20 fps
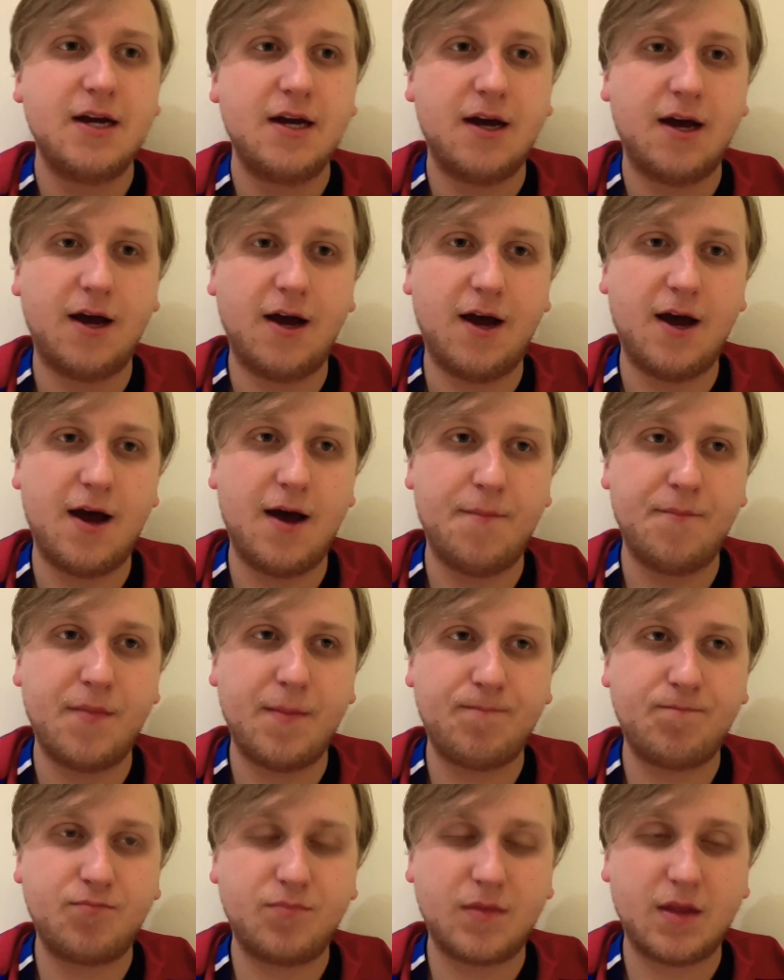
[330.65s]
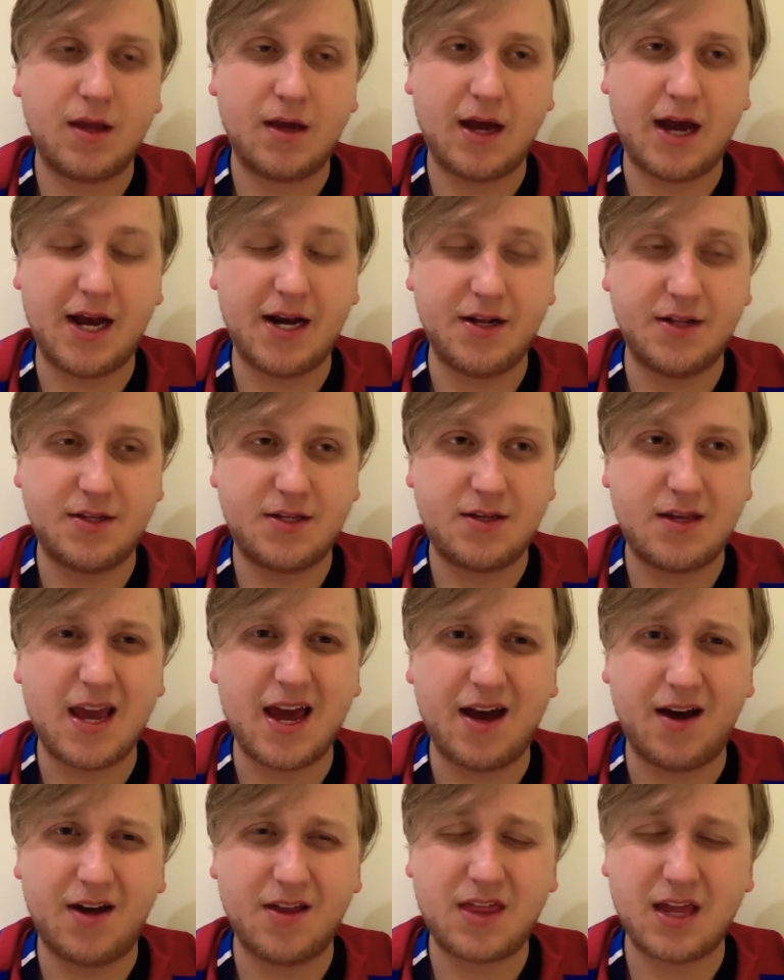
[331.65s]
And
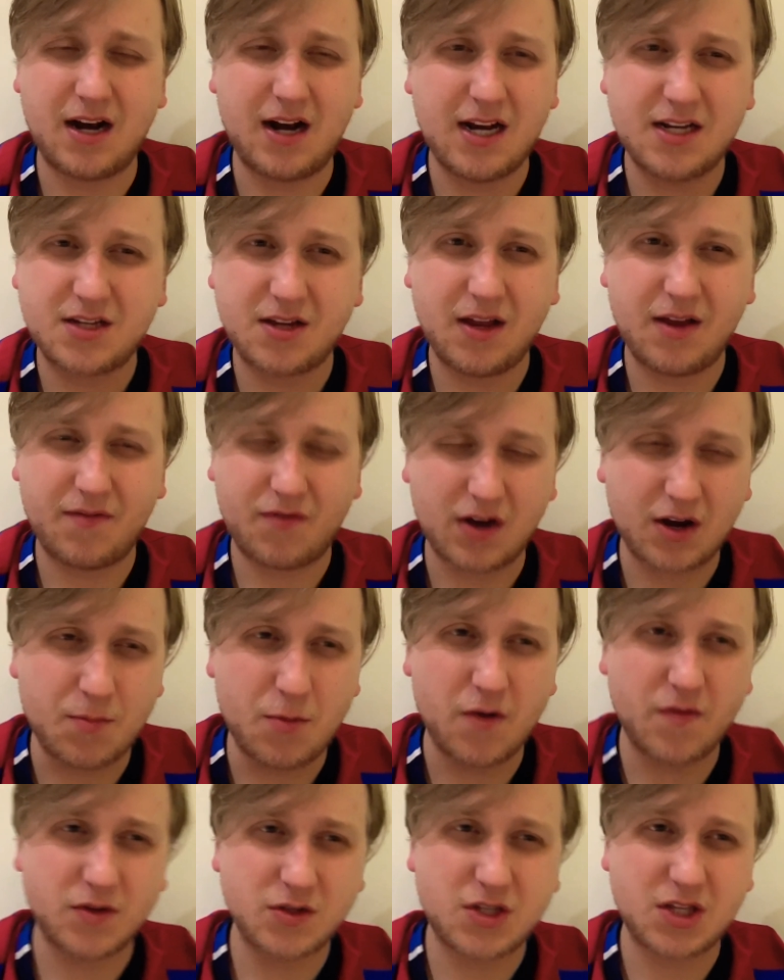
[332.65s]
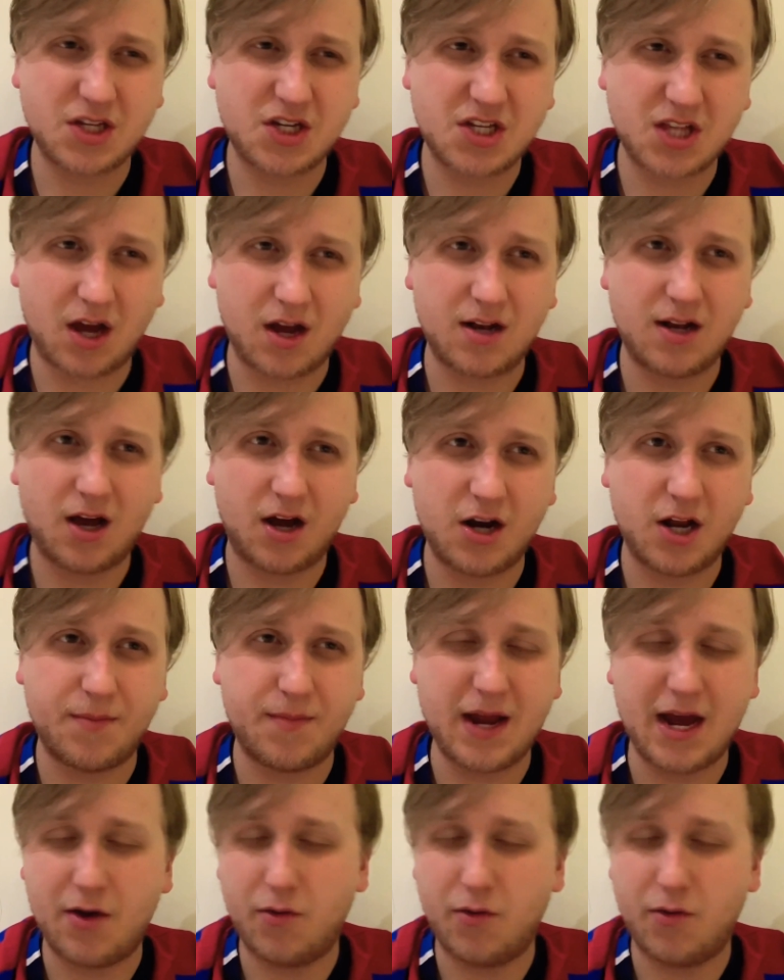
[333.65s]
yeah, I think if I can move on to the starting lineup now,